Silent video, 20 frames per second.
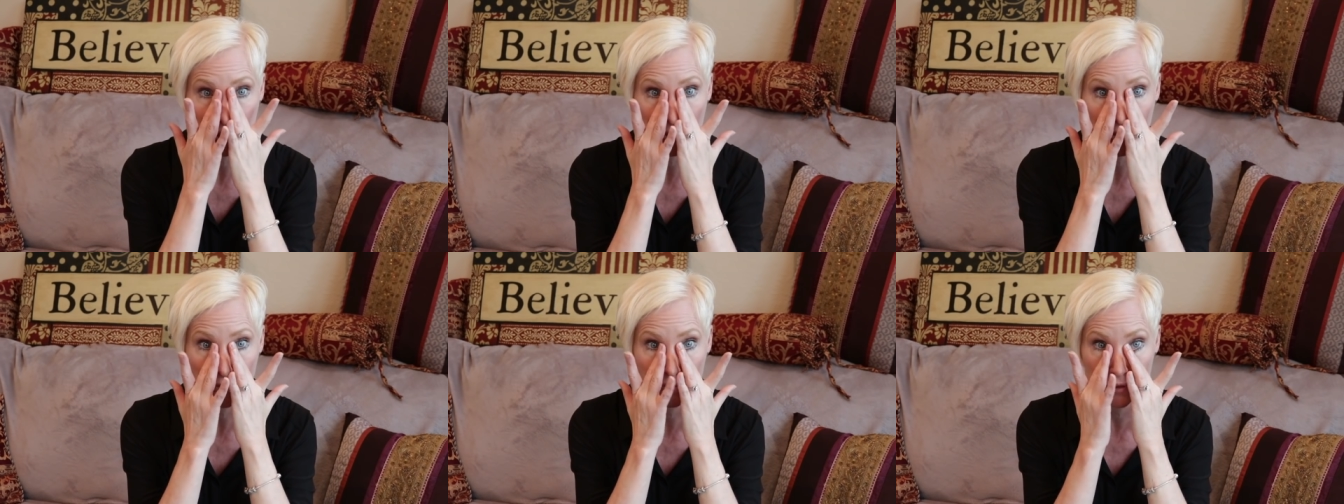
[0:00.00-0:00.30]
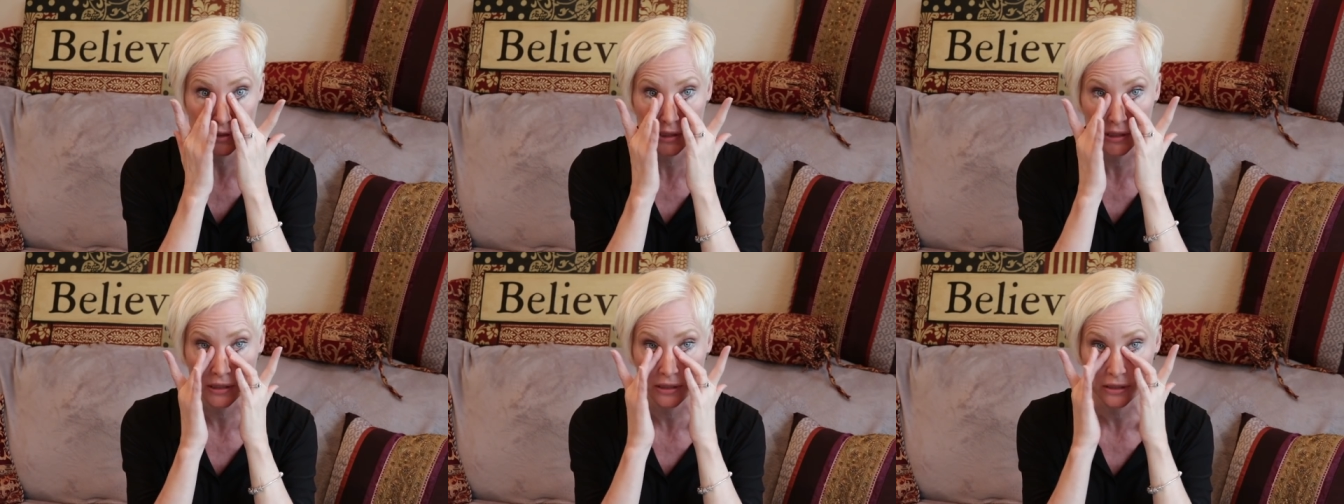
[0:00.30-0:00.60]

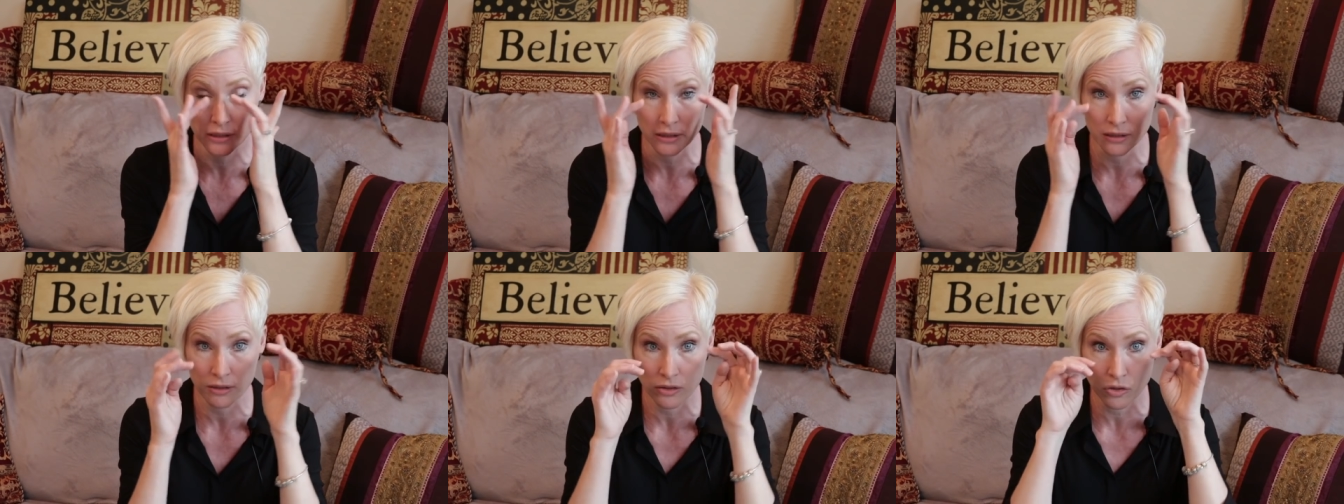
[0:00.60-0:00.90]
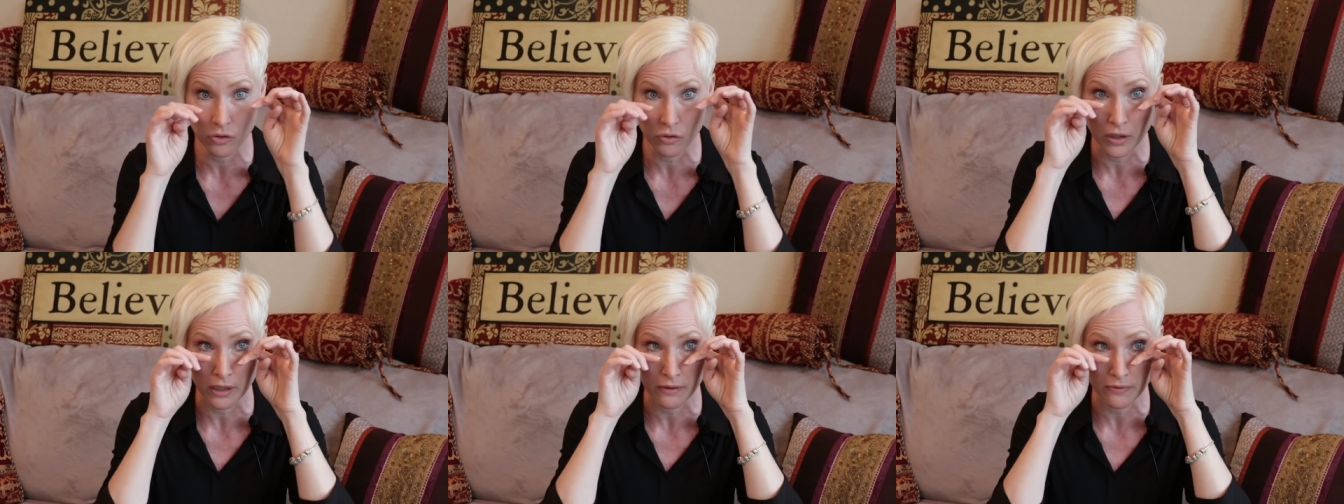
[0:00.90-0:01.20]
overly
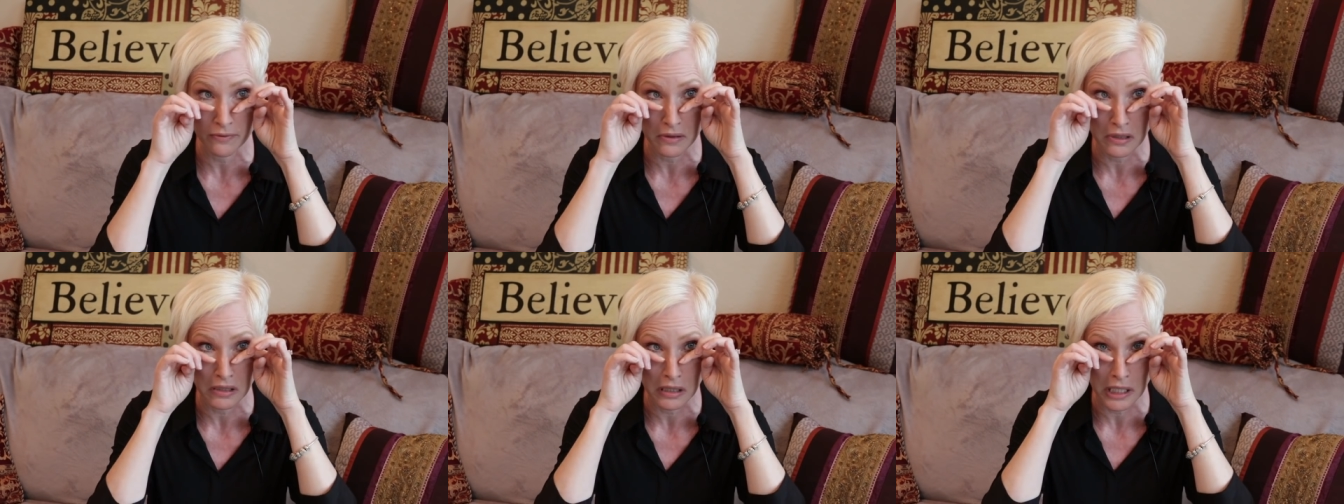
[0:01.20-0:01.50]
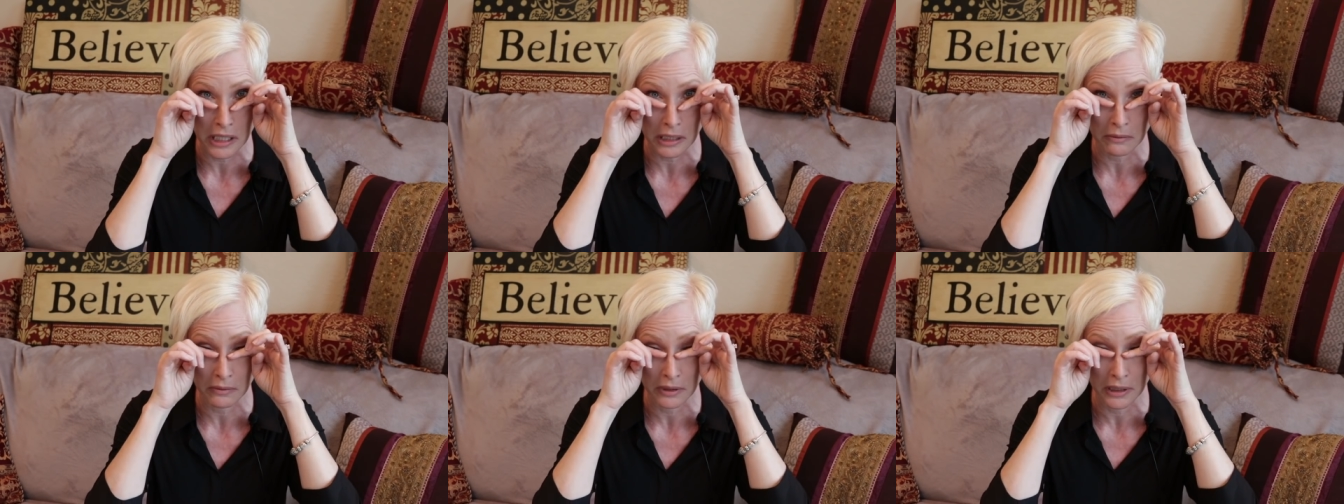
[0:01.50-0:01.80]
joyful,
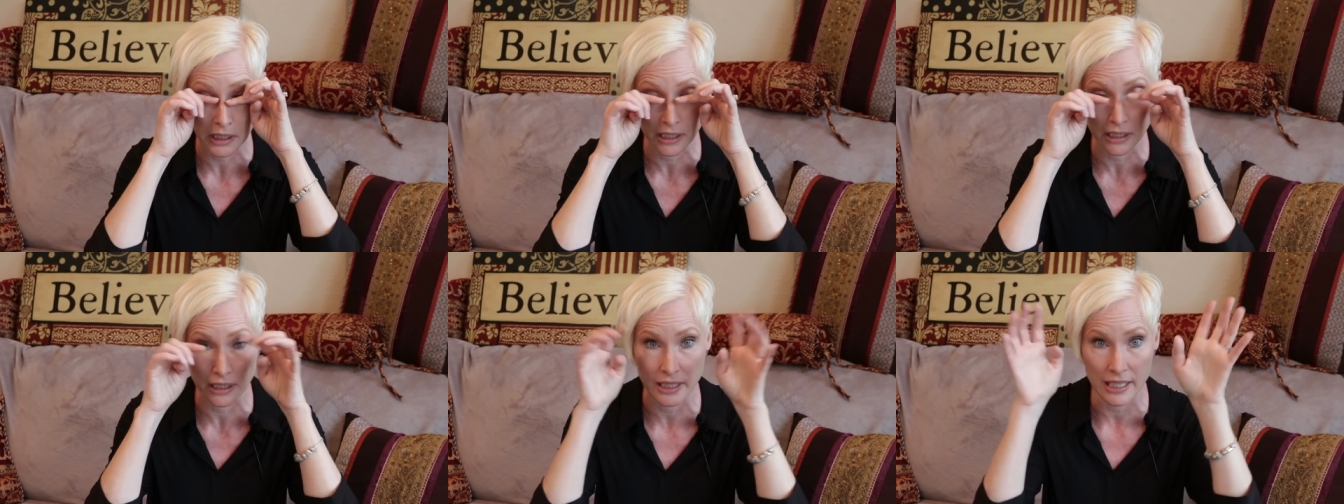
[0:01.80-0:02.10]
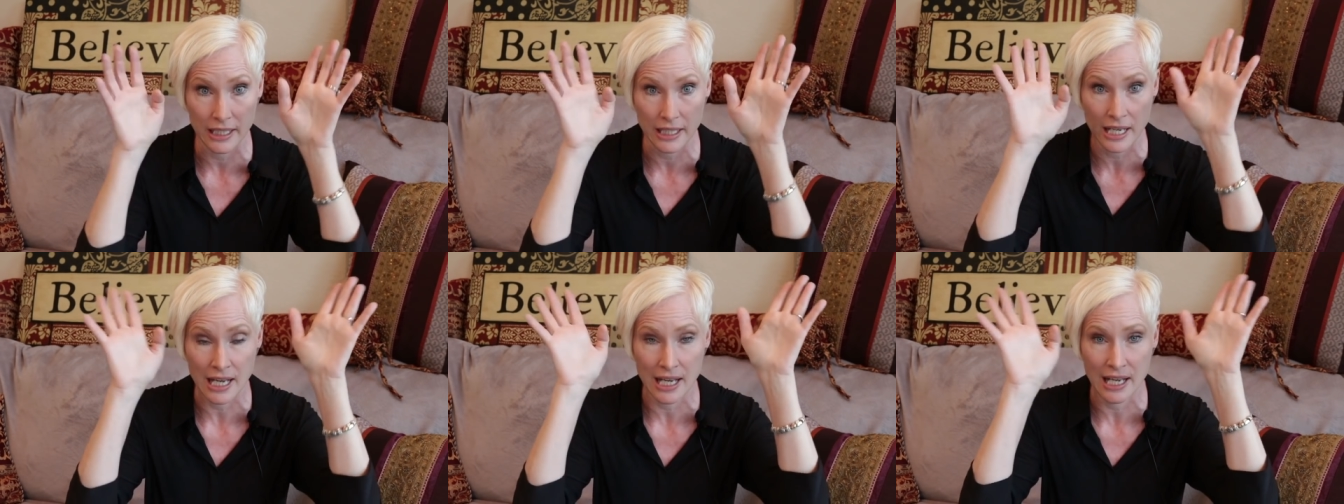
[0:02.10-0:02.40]
like
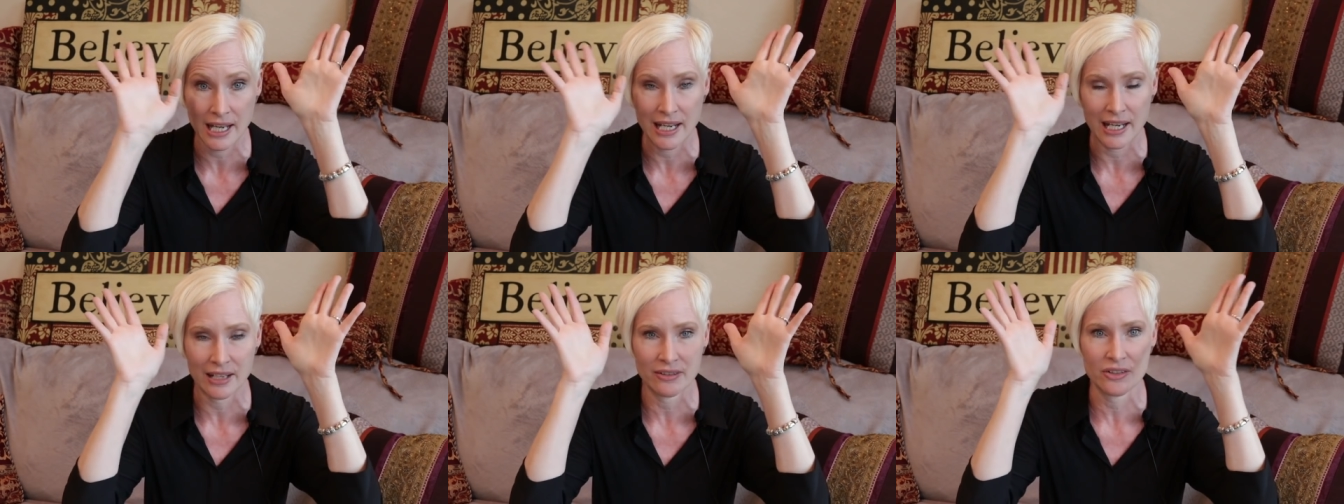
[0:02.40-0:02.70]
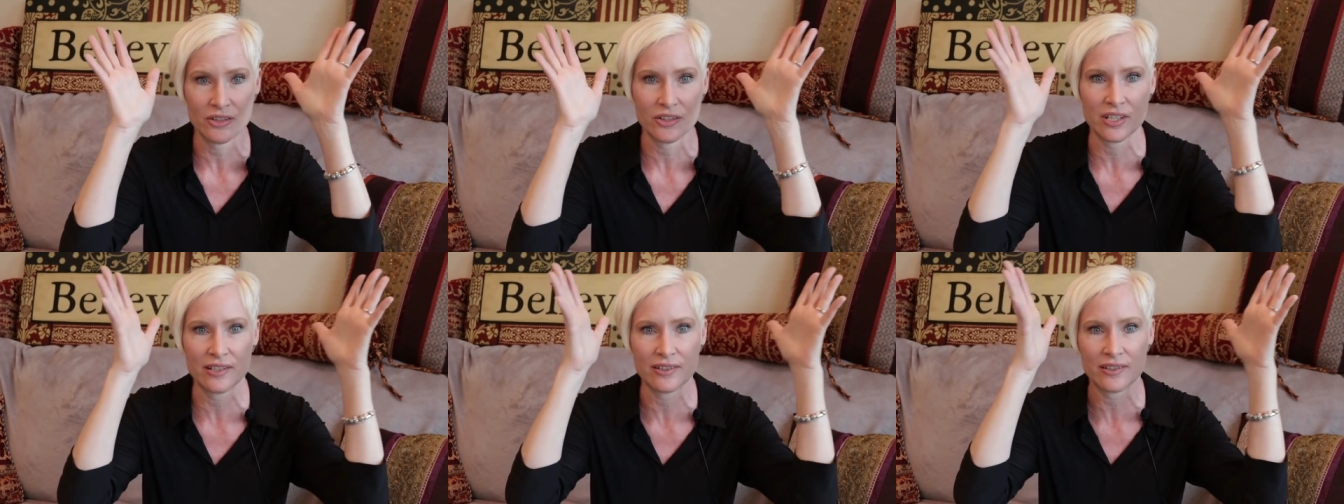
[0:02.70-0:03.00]
really high
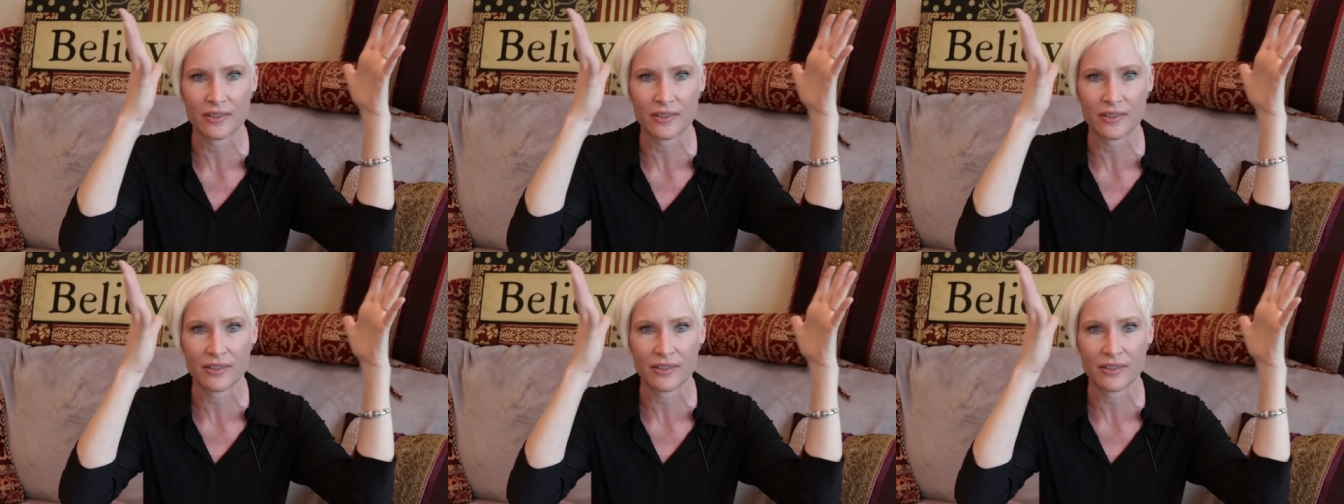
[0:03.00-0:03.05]
energy.